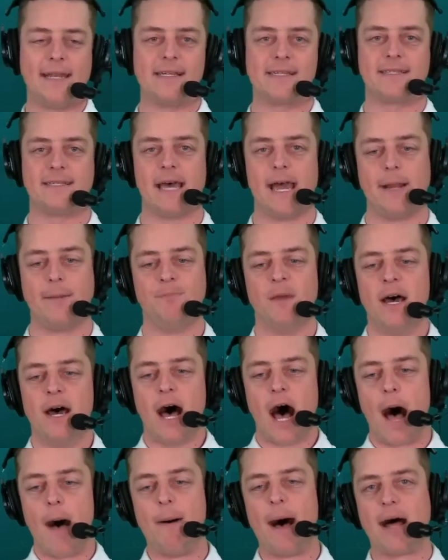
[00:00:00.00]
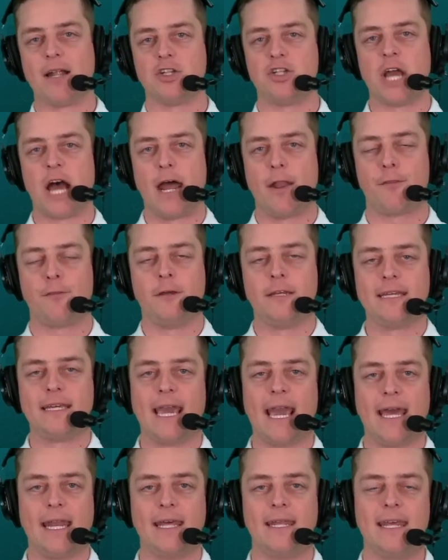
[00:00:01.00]
say about Jonathan
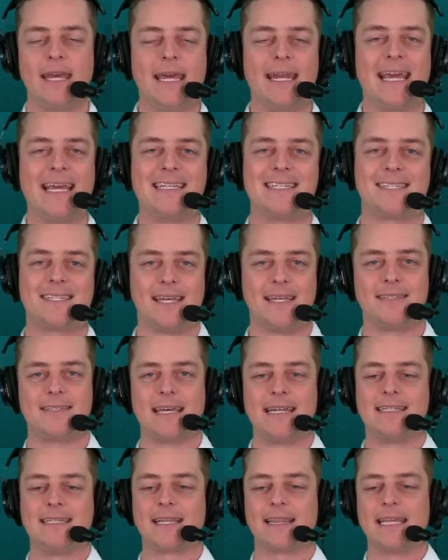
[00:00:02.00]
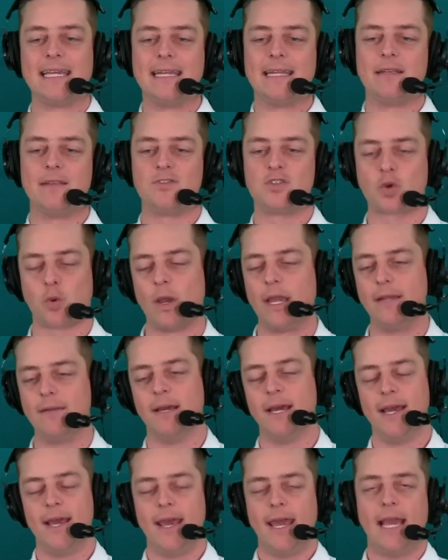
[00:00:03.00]
Gannon in a since-deleted tweet.
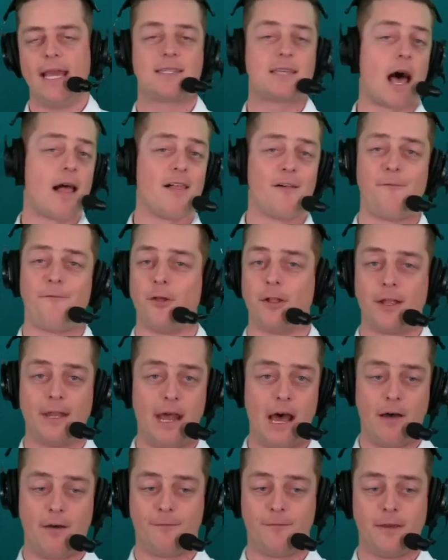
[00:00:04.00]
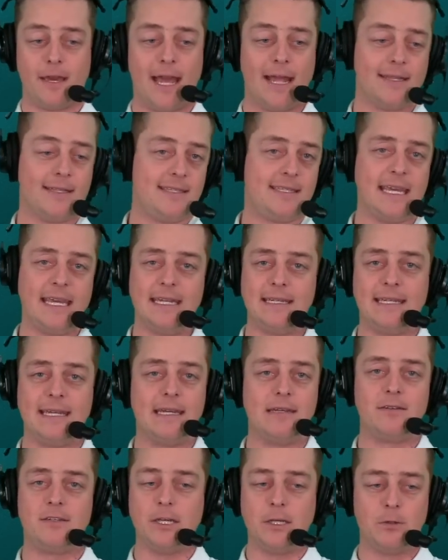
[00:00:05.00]
He's all of Philadelphia, and
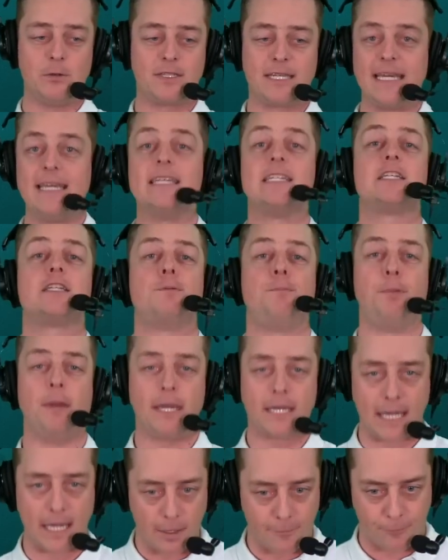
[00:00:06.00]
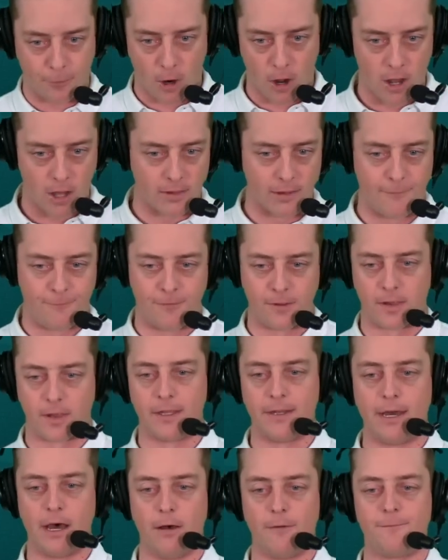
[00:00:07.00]
CD Deuce is speaking for all of
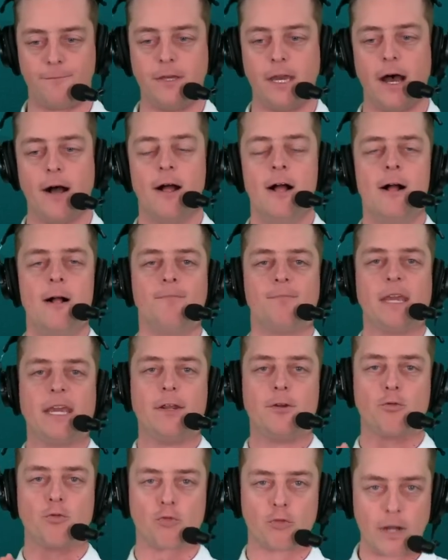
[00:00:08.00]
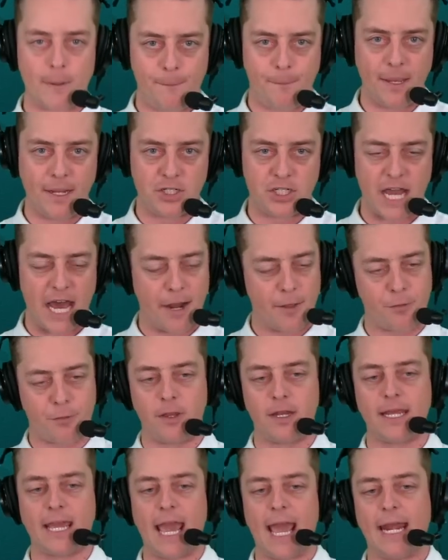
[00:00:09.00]
Philadelphia in ripping
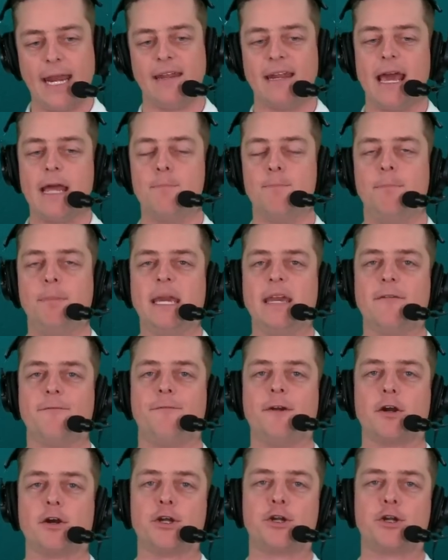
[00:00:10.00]
Jonathan Gannon and being very